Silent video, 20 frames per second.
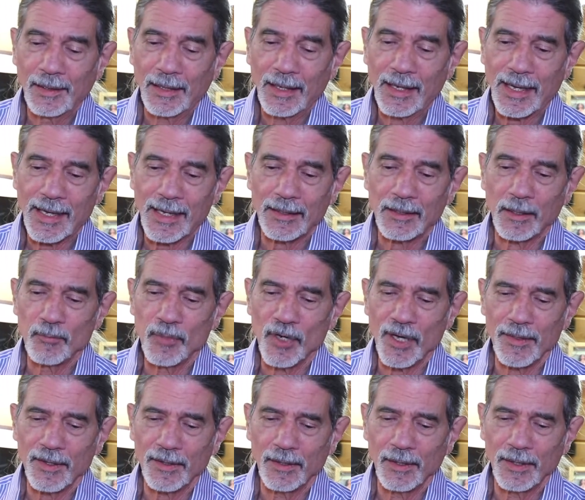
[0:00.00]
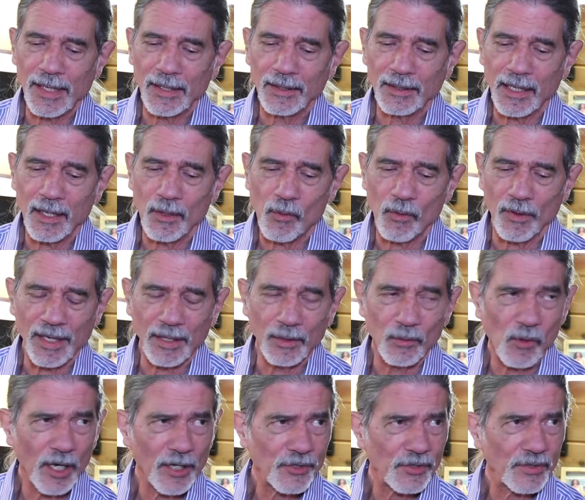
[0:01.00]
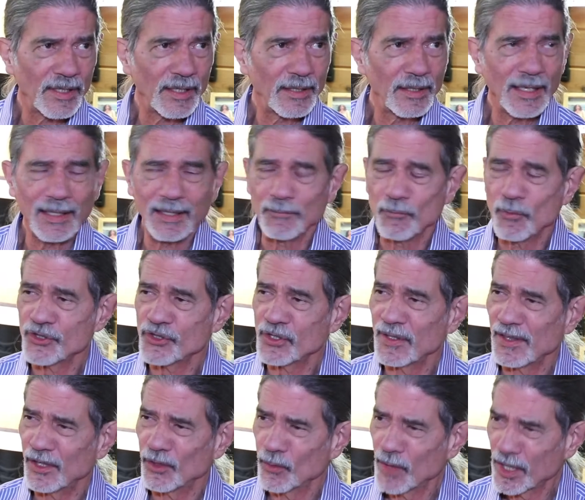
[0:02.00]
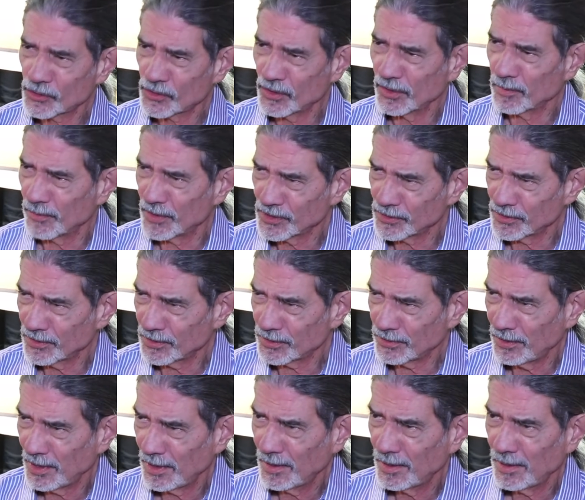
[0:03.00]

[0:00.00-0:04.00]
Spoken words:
had a brother in Washington and was in the restaurant business,